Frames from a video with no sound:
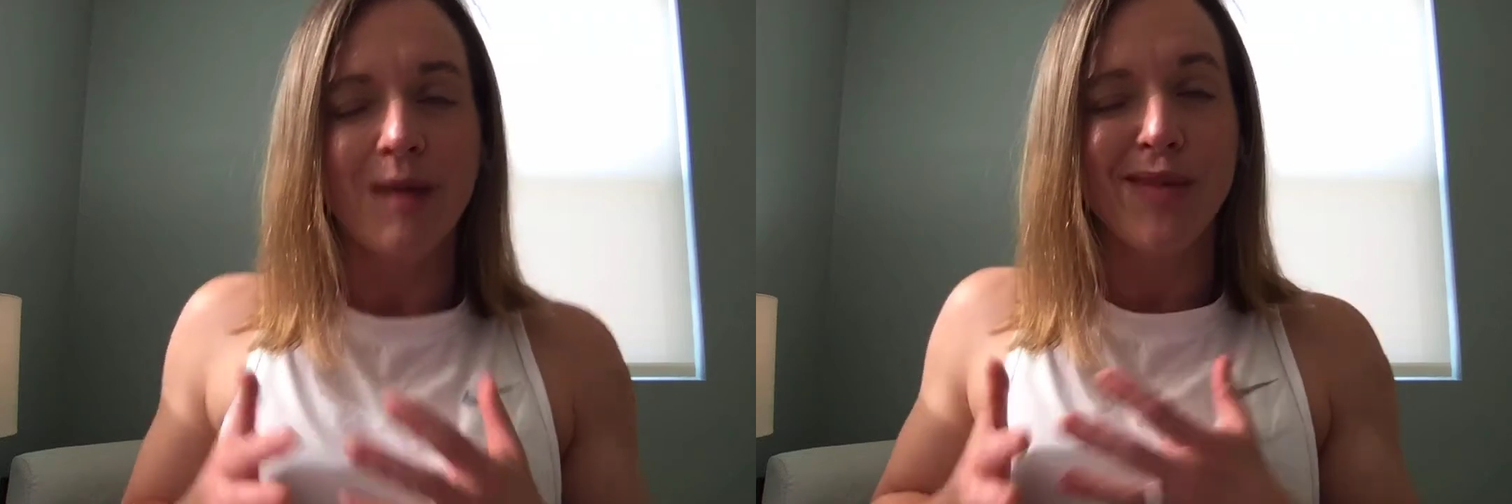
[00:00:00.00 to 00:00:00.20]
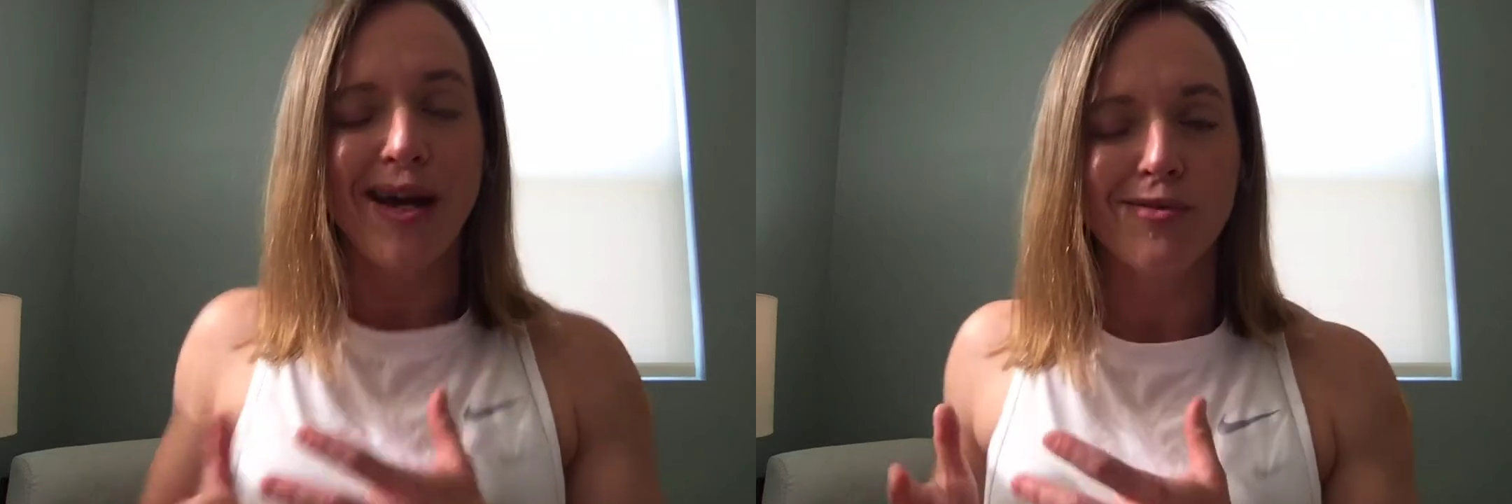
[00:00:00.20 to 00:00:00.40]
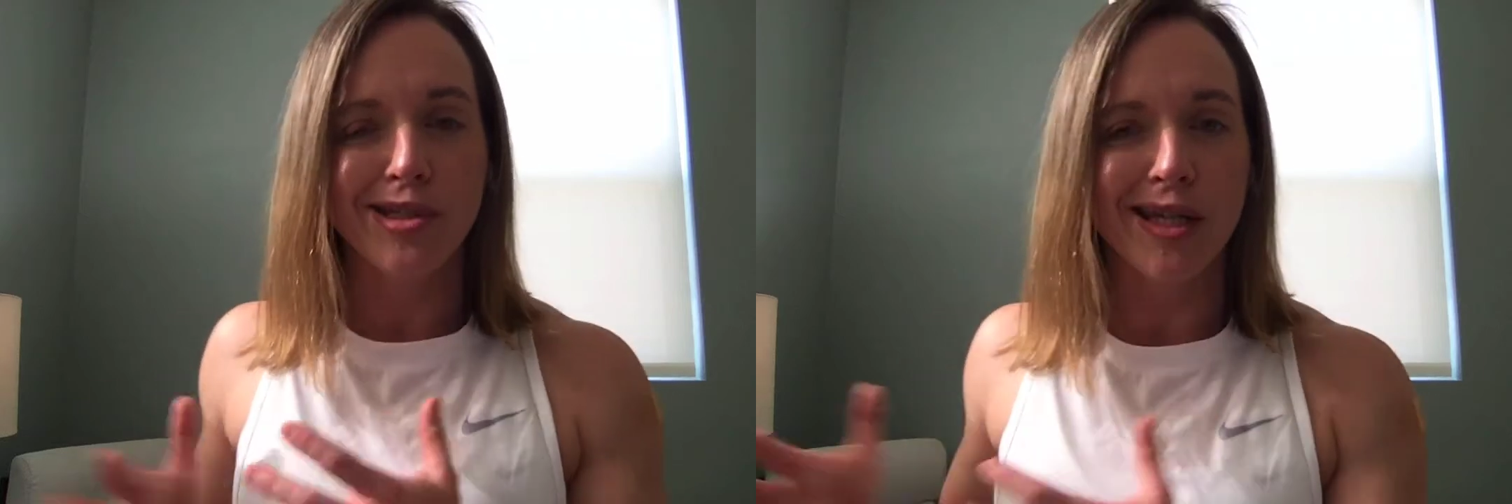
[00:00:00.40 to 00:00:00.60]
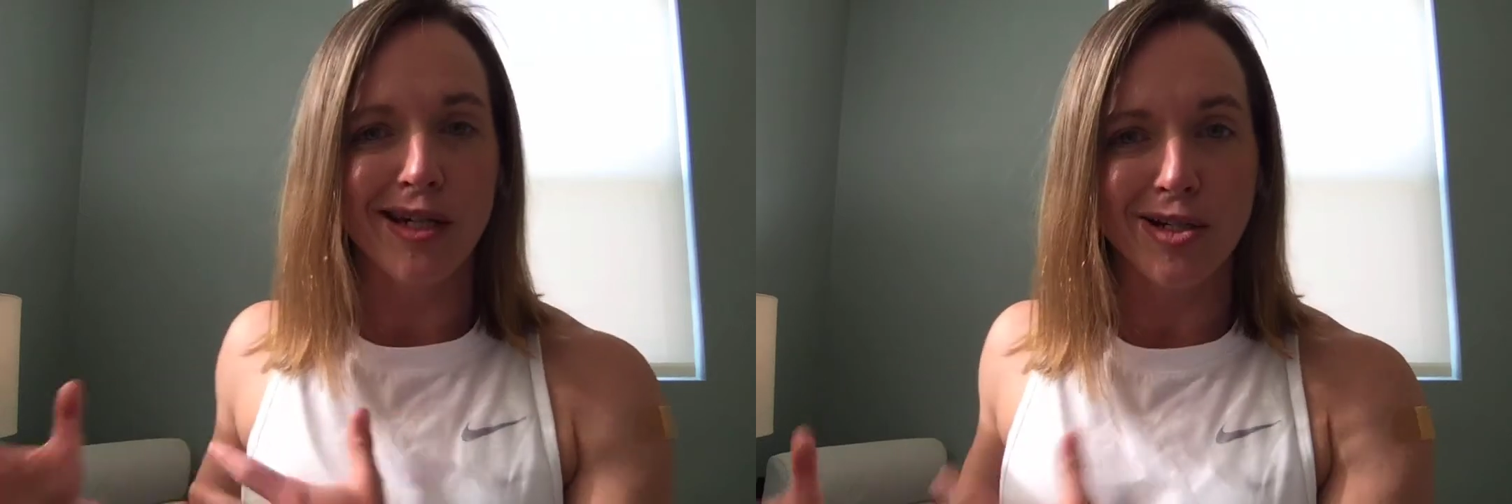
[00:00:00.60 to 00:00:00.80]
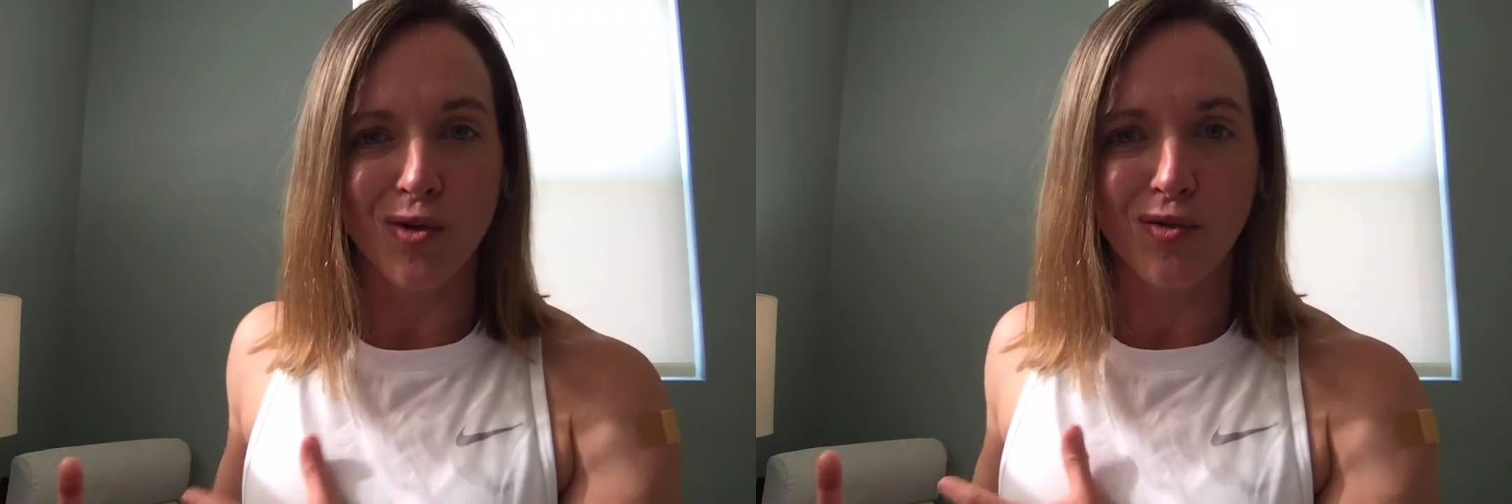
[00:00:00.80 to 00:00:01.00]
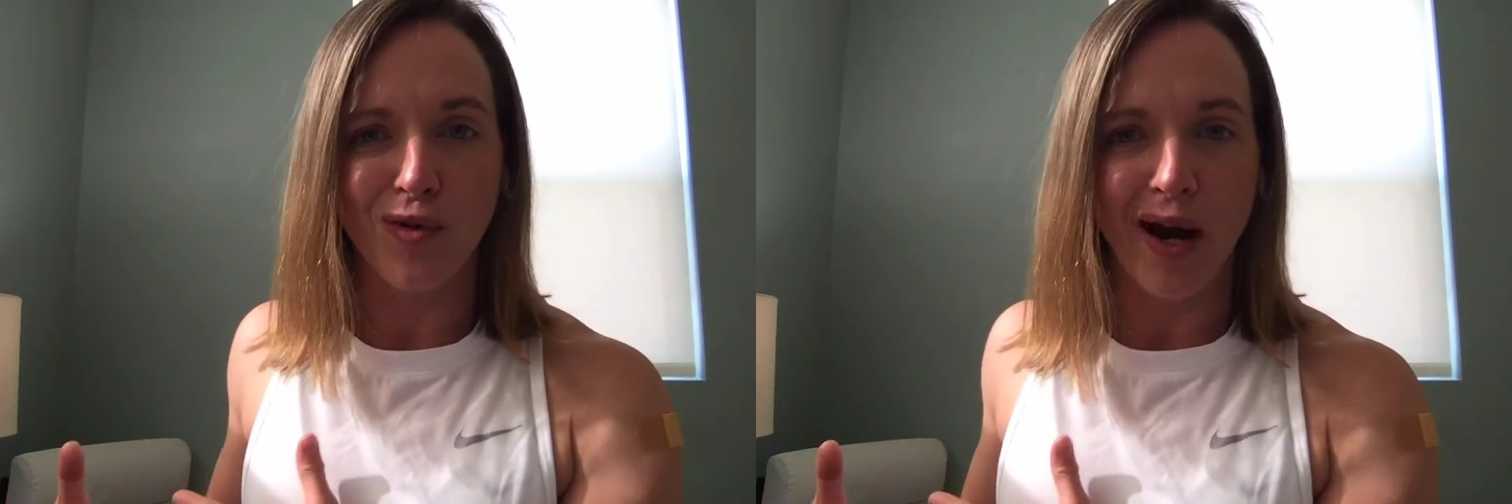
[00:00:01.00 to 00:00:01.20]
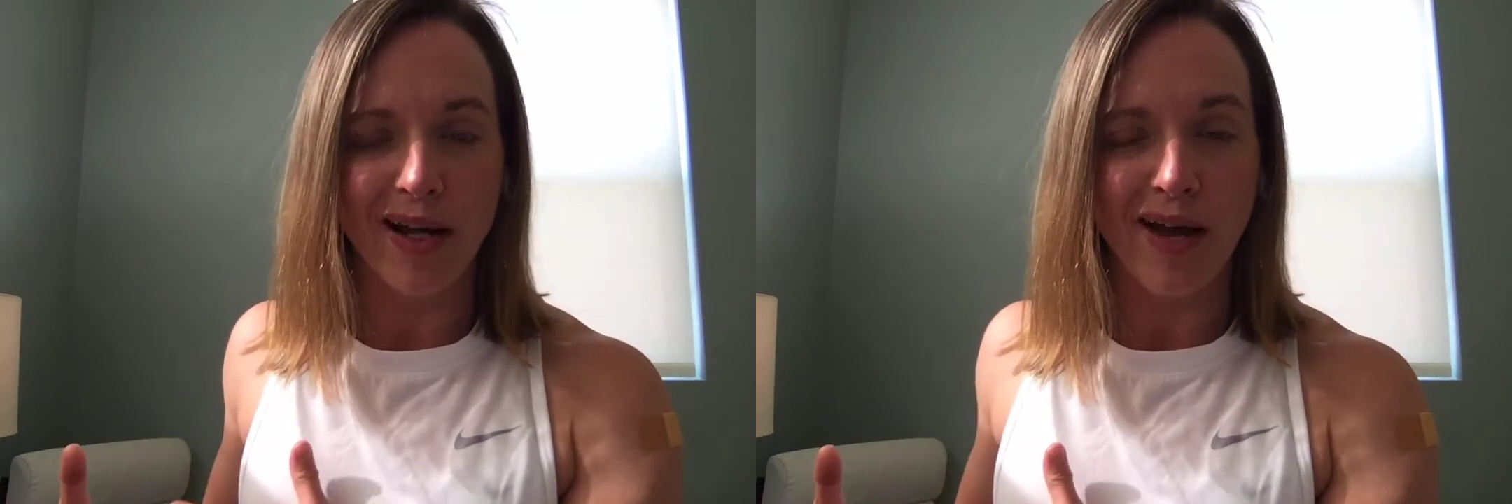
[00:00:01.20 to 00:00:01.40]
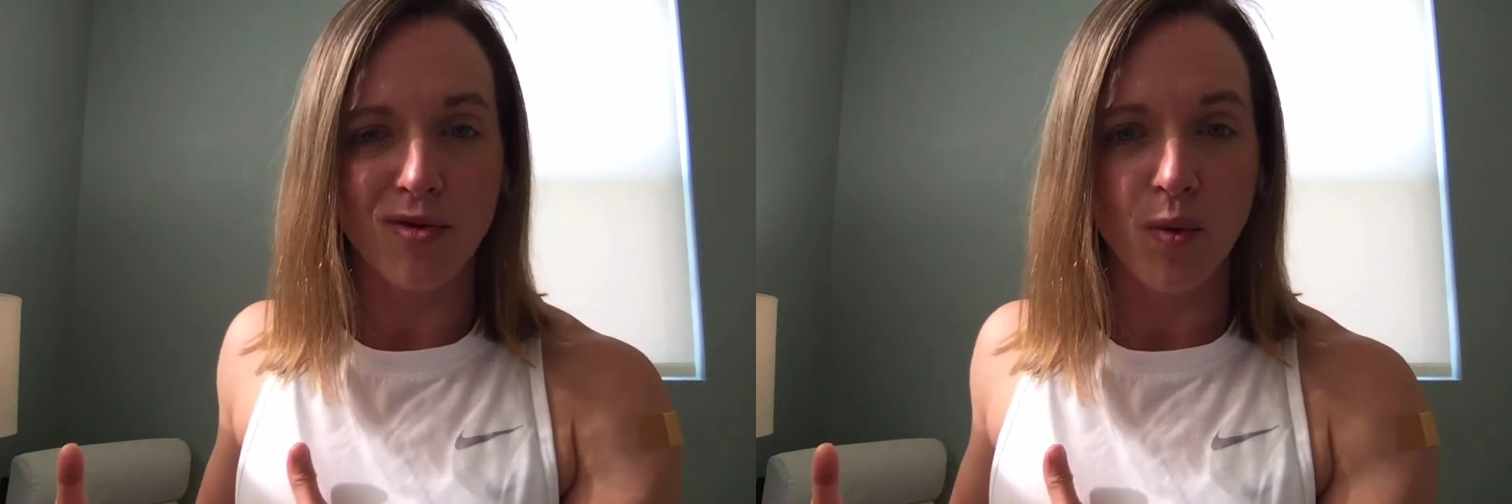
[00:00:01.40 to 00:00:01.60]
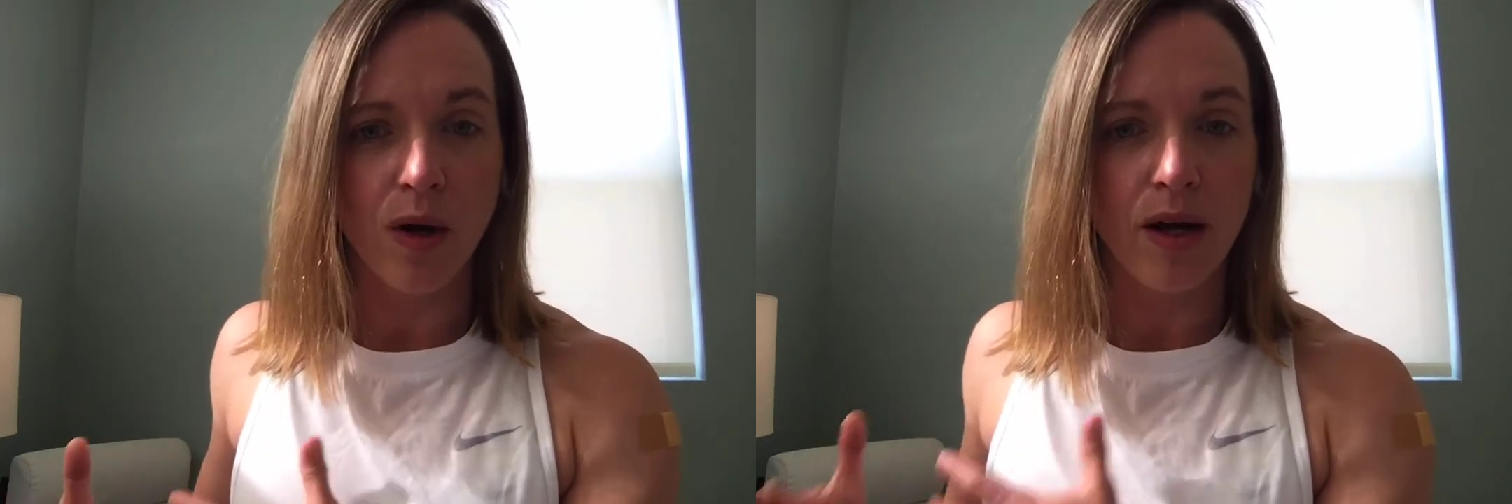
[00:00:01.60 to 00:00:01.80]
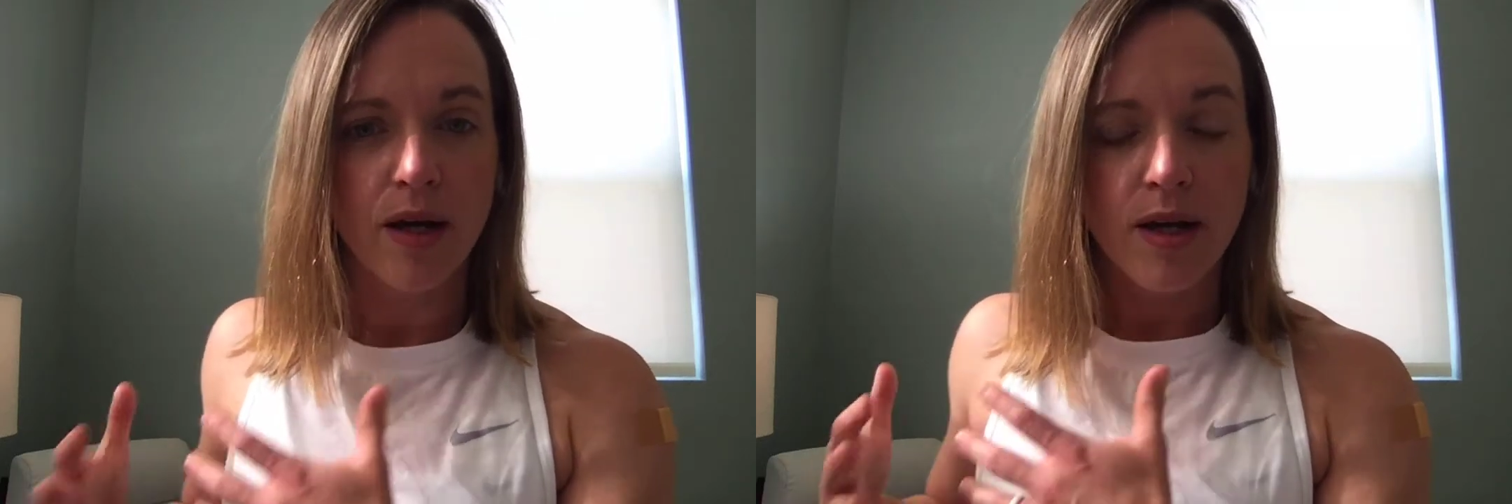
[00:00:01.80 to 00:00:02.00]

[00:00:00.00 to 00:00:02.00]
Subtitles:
I'm not really going to do a Friday after work